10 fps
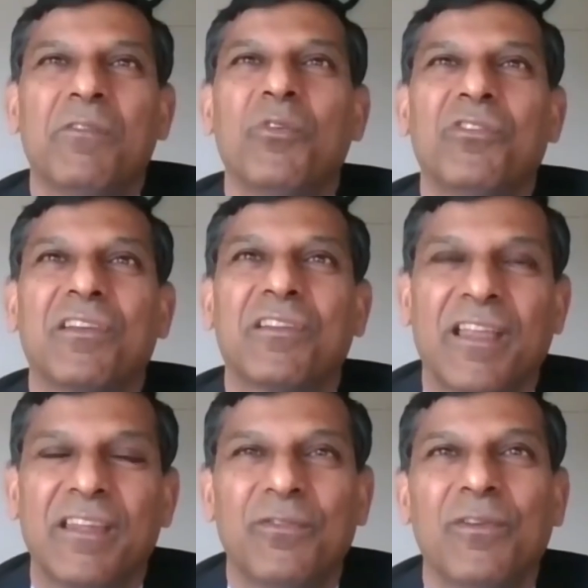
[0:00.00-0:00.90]
the most
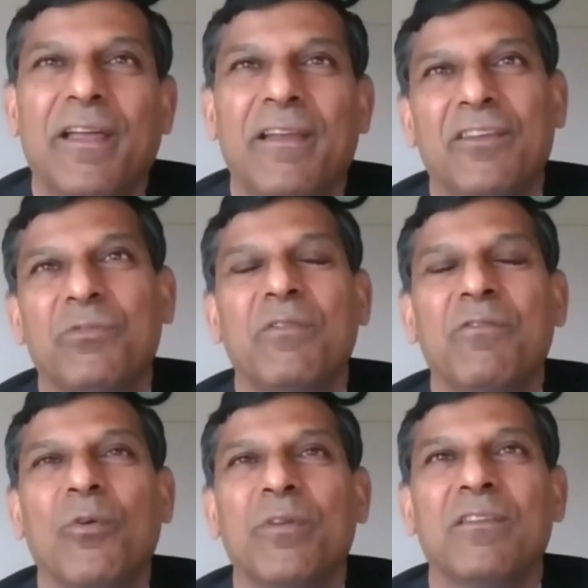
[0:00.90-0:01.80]
successful areas we've
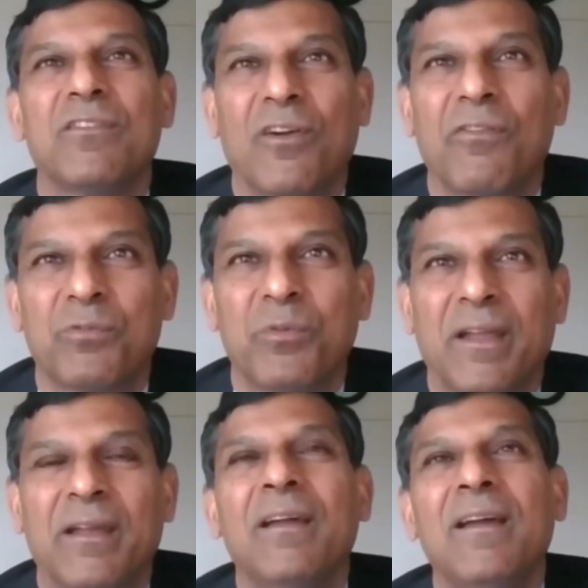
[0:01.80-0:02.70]
grown in
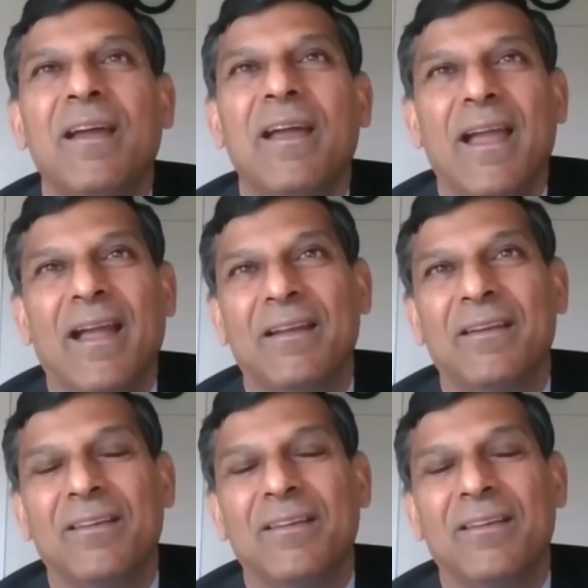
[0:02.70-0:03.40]
software and